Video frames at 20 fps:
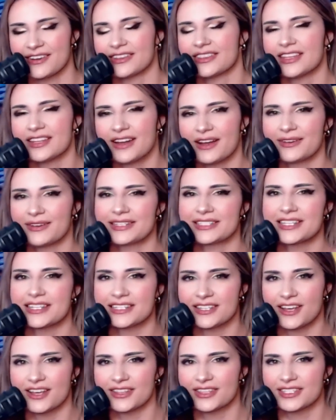And then once I
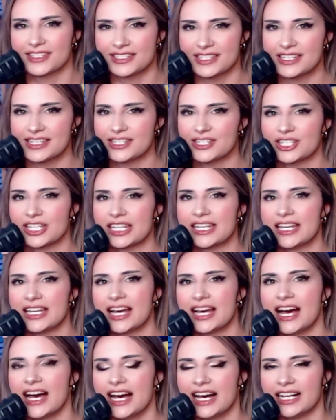saw the CG
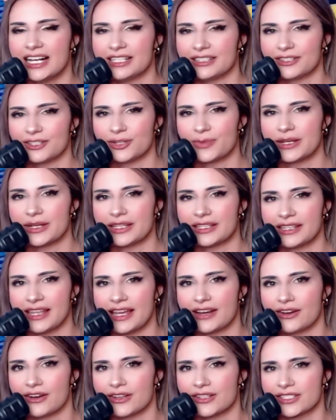a little bit
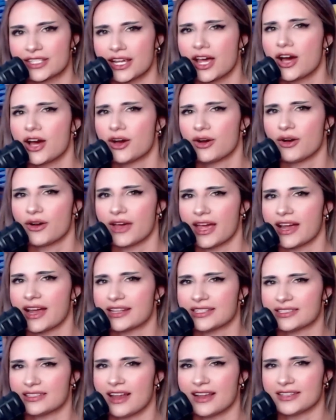later, I was like, oh, okay,